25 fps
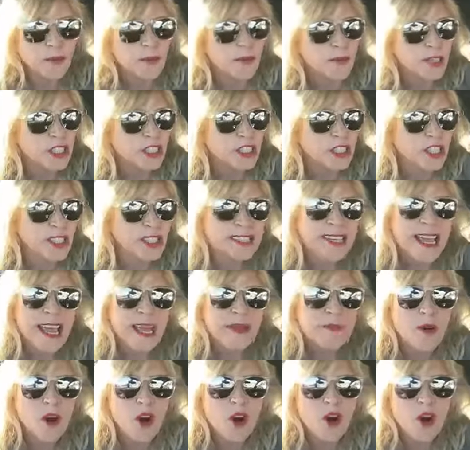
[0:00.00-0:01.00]
We just came
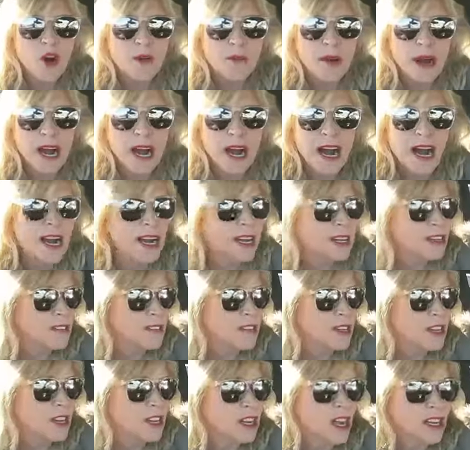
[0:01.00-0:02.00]
home a
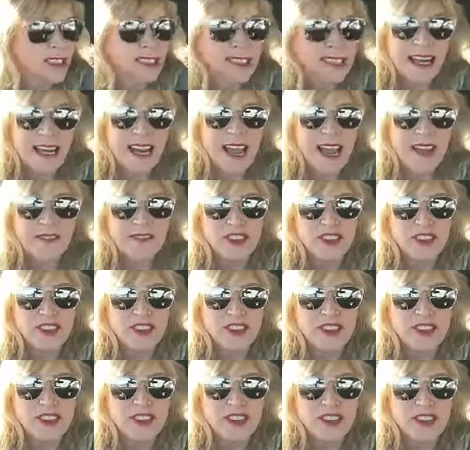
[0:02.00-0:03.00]
day and a half ago,
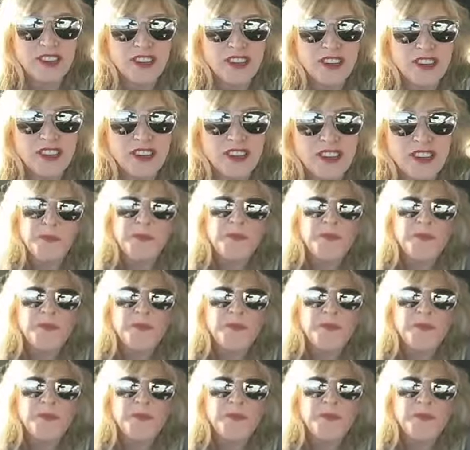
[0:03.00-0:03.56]
2 days ago.